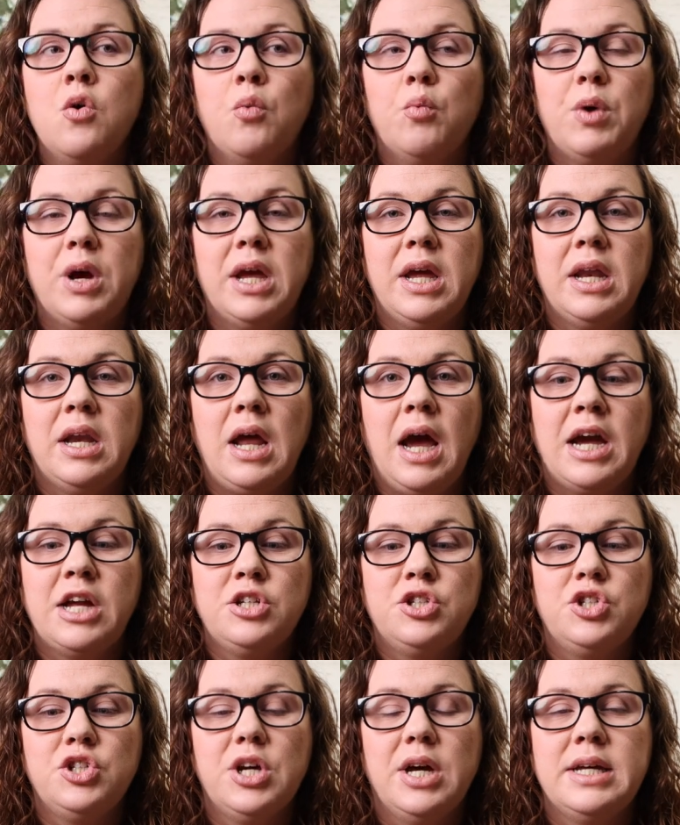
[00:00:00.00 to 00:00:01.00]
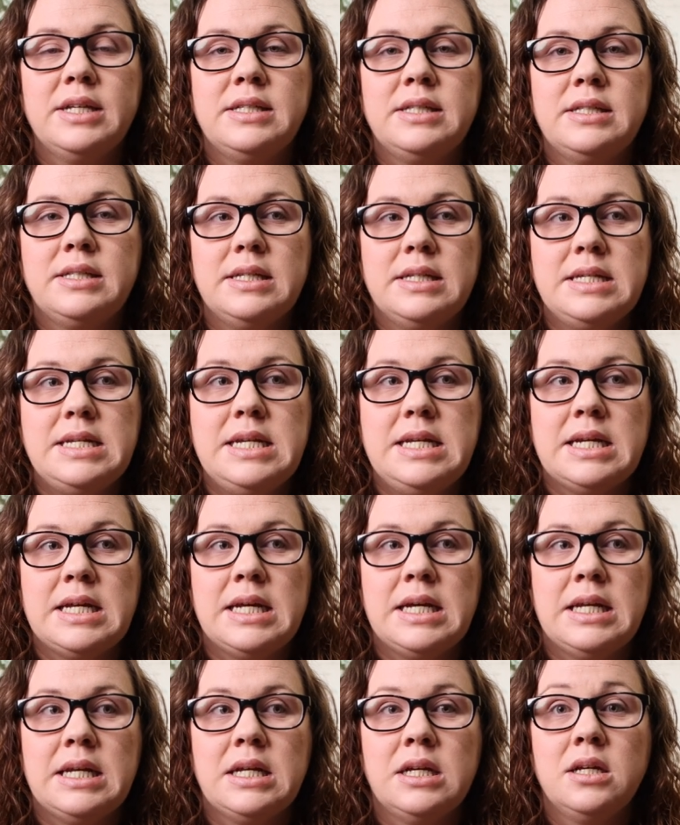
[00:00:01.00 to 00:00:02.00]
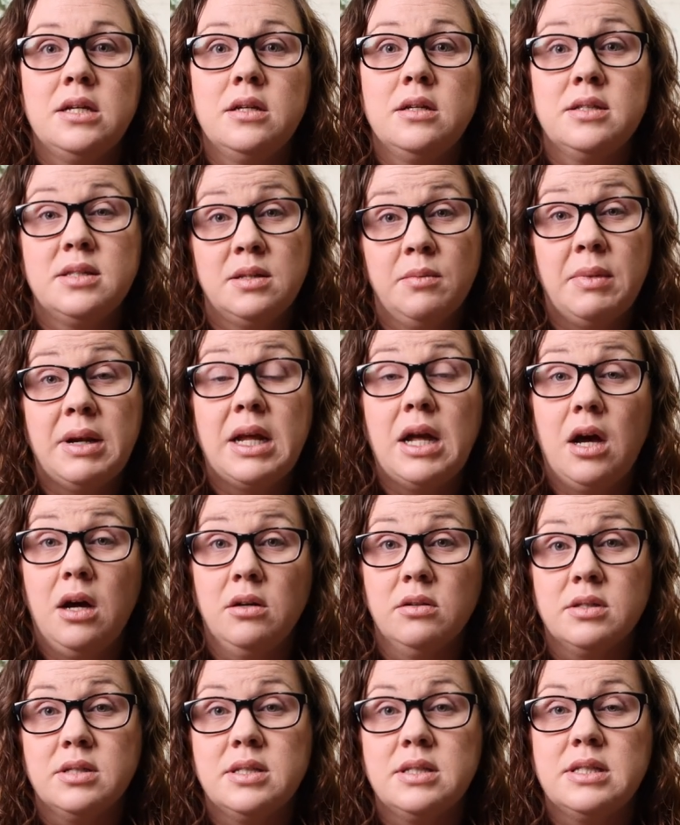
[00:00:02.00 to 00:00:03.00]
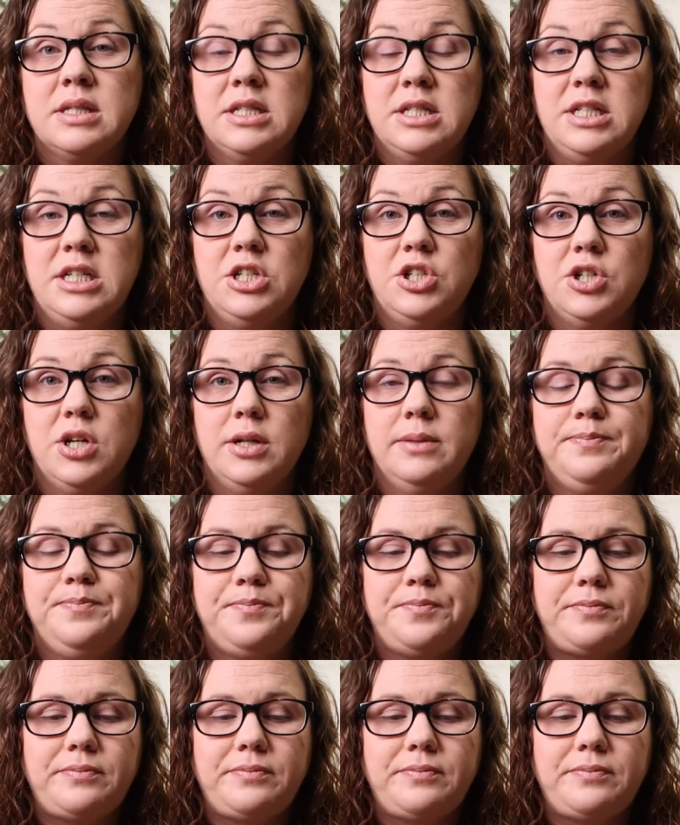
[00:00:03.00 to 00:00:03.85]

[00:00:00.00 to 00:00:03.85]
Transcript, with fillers: when I just needed somebody else to teach it.